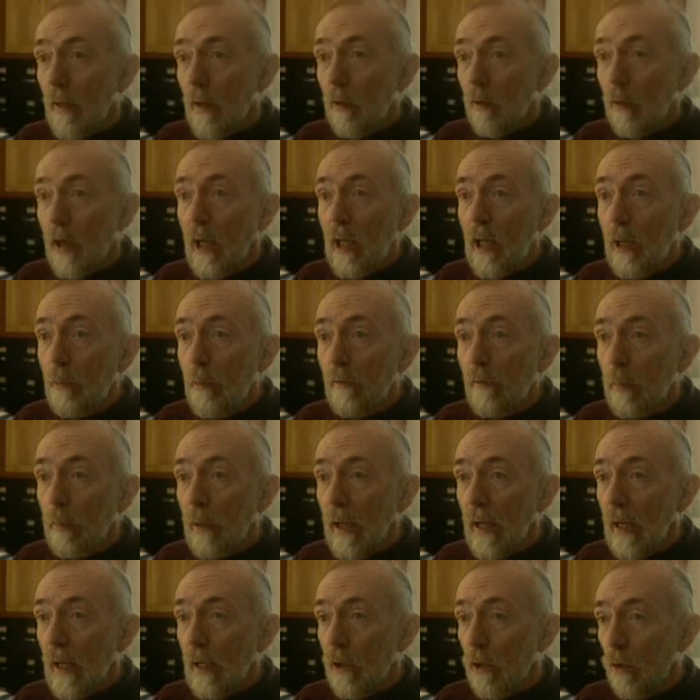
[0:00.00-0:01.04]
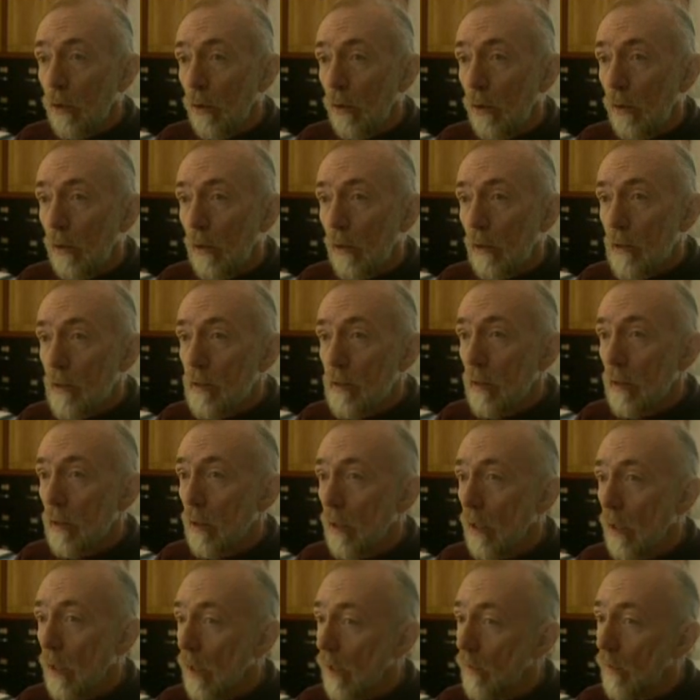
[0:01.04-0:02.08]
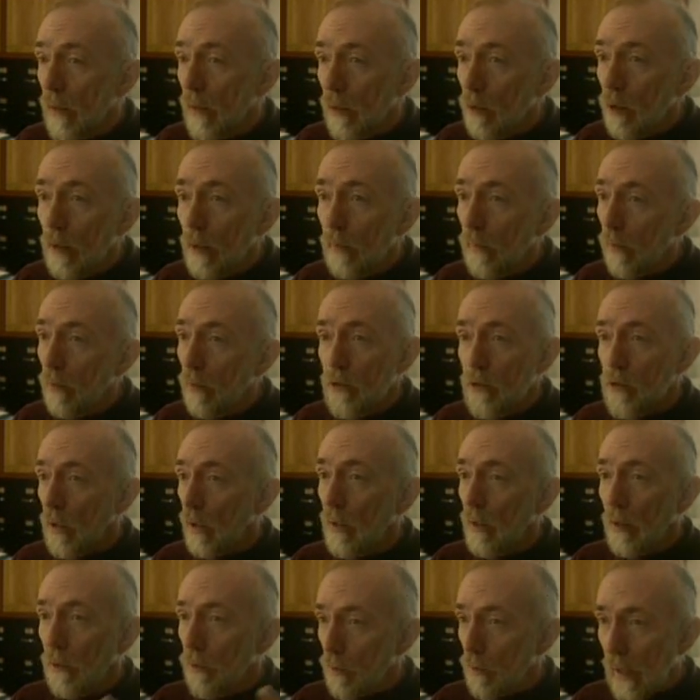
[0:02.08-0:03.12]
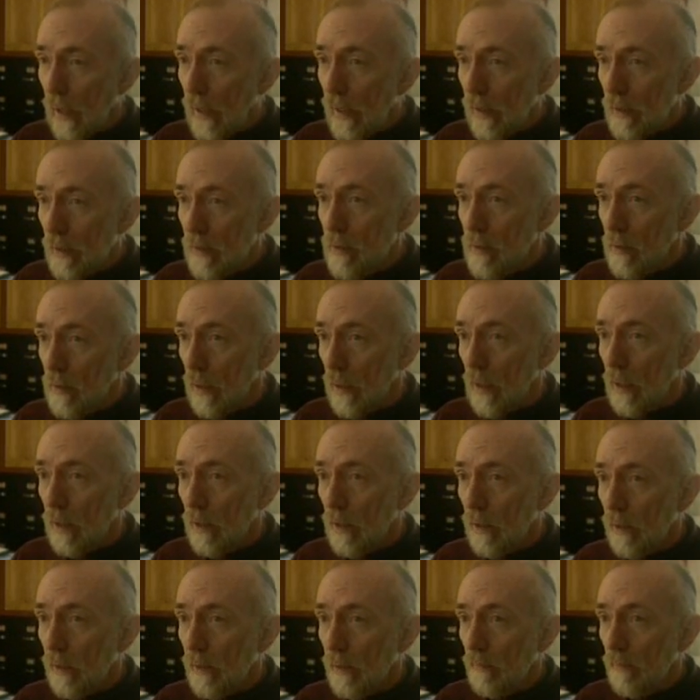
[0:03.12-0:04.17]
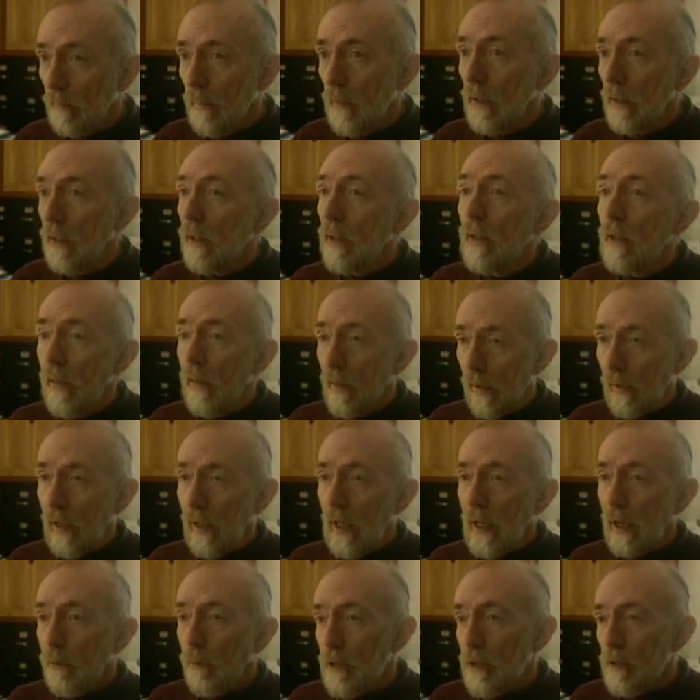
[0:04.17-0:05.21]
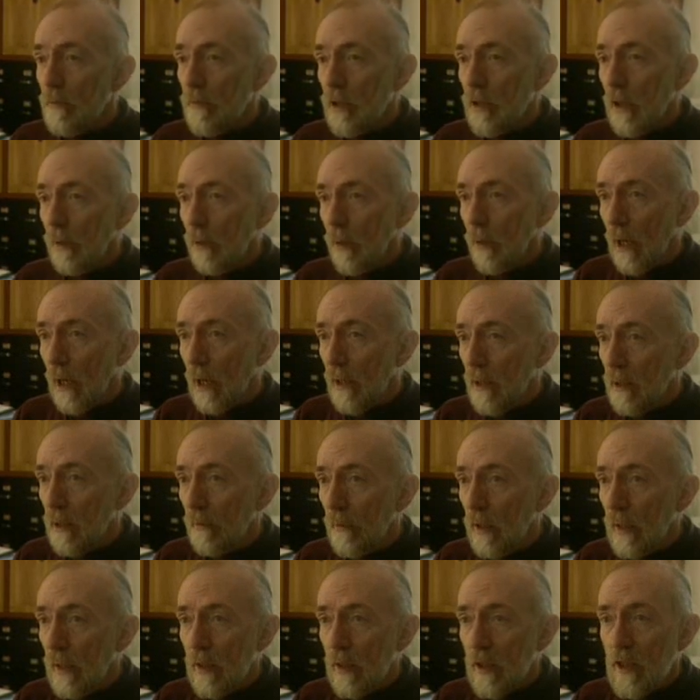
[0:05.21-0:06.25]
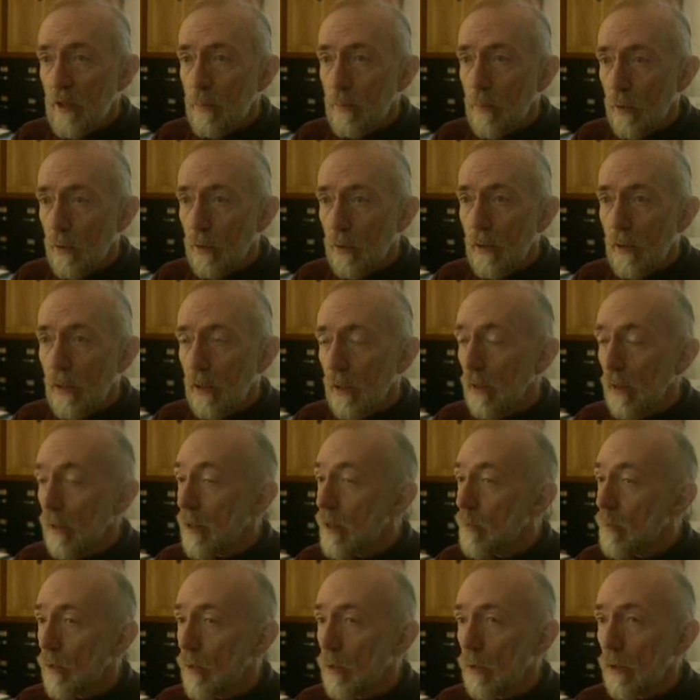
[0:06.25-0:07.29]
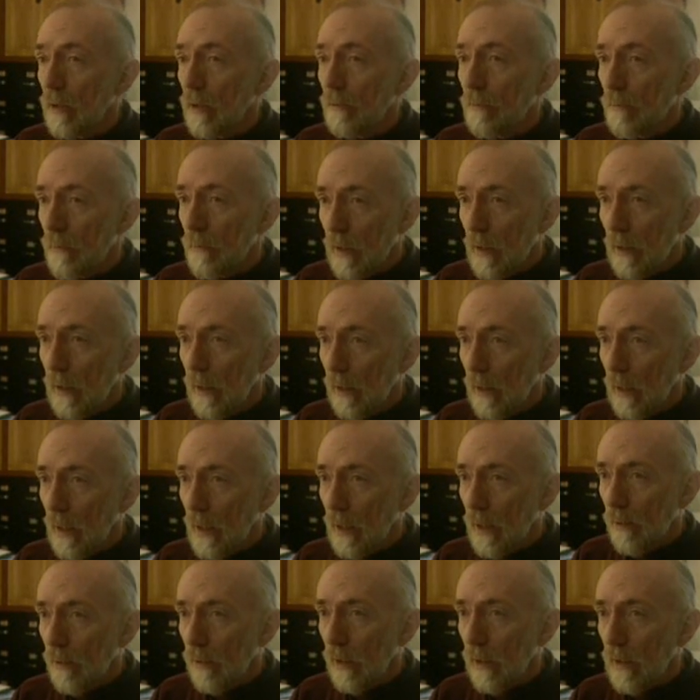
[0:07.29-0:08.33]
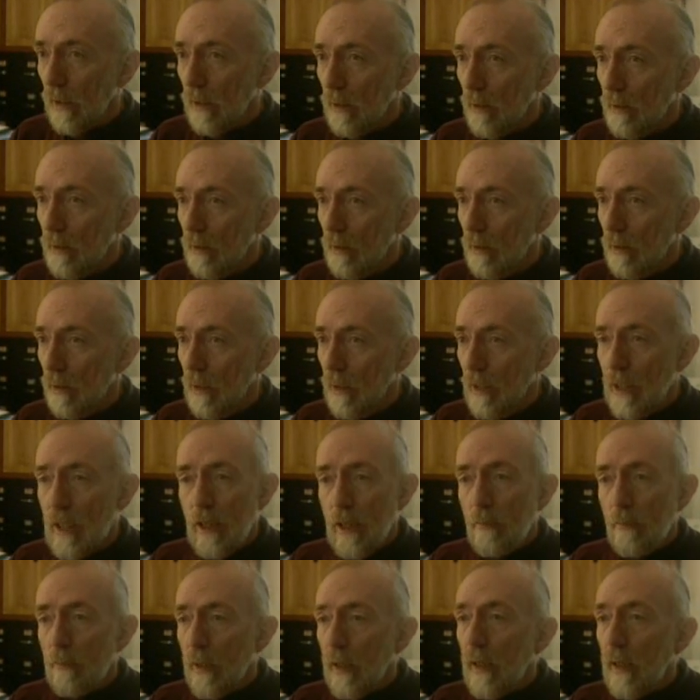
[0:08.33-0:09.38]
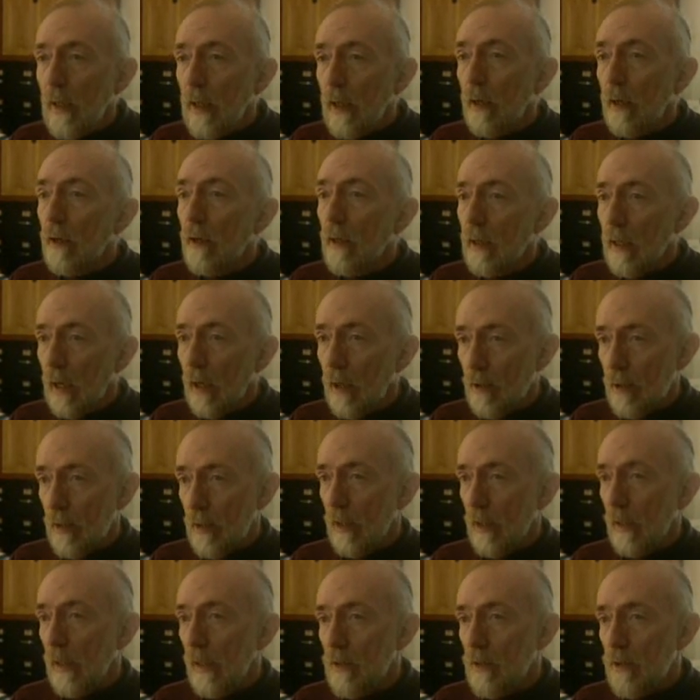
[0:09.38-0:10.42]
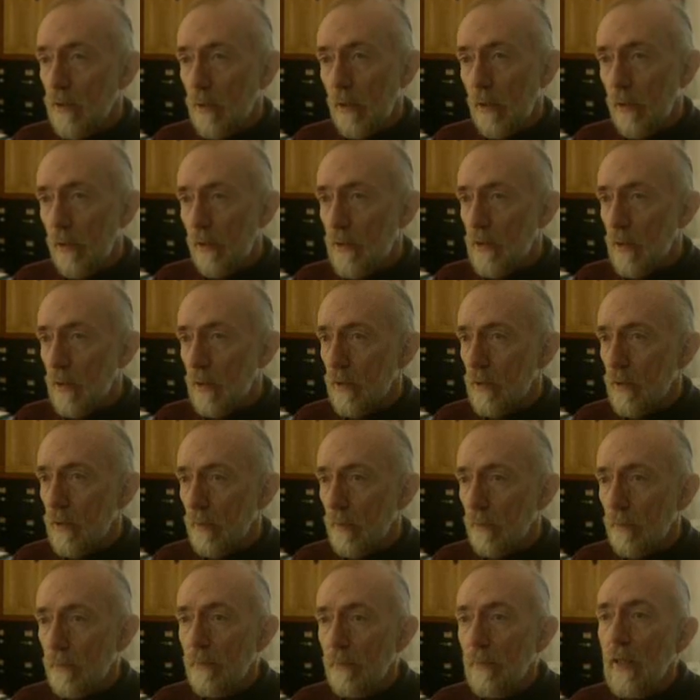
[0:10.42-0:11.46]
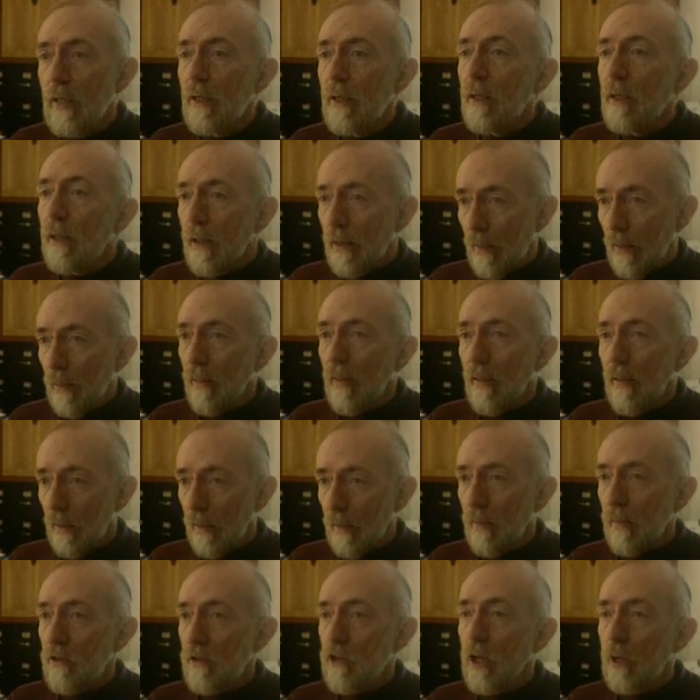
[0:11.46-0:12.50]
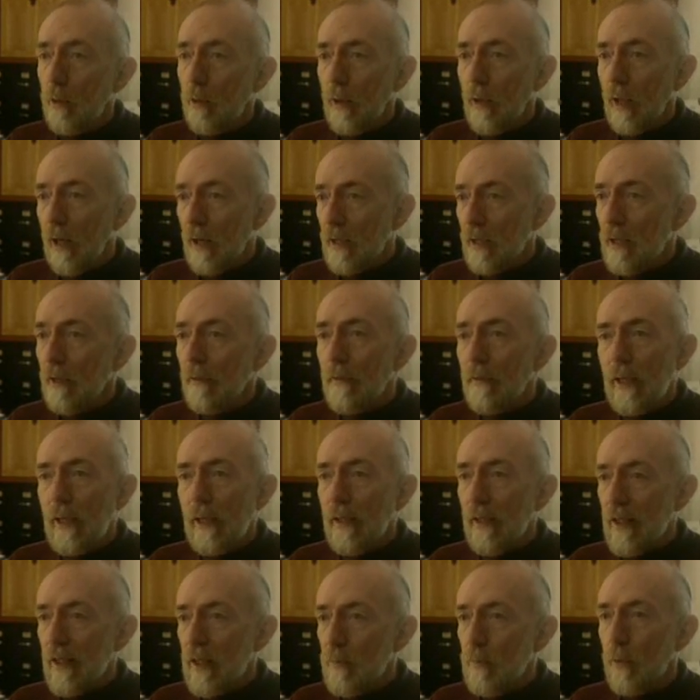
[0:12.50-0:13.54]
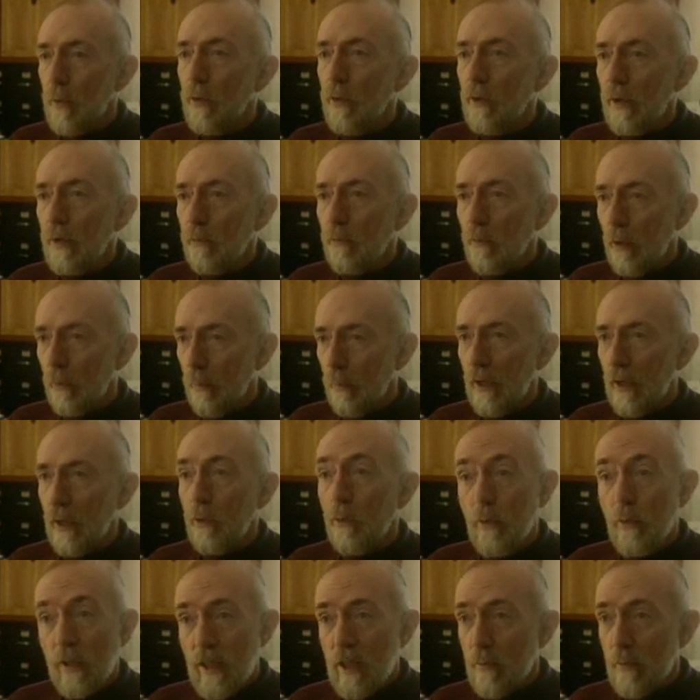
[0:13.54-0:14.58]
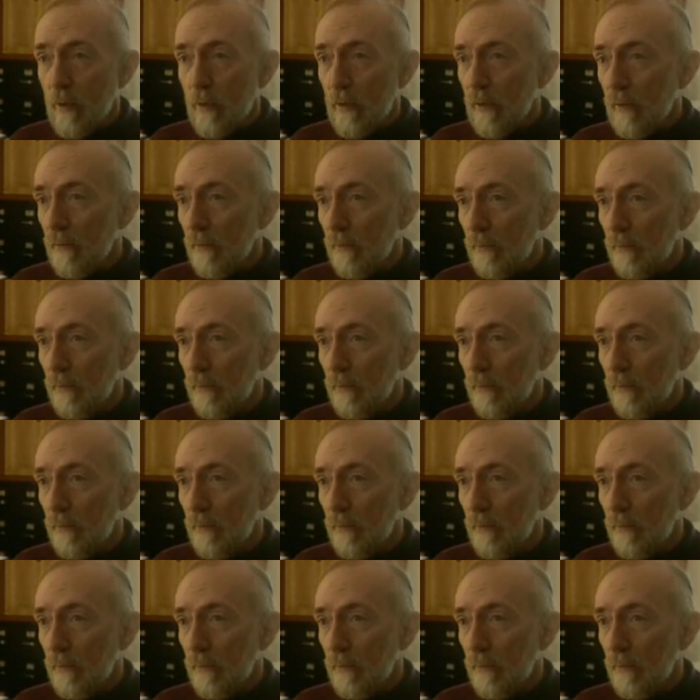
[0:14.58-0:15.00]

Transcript: the realm of black holes and the universe on a grand scale, the language of general relativity is spoken, and it's spoken very loudly. But here in our tiny solar system, general relativity is spoken with but a whisper.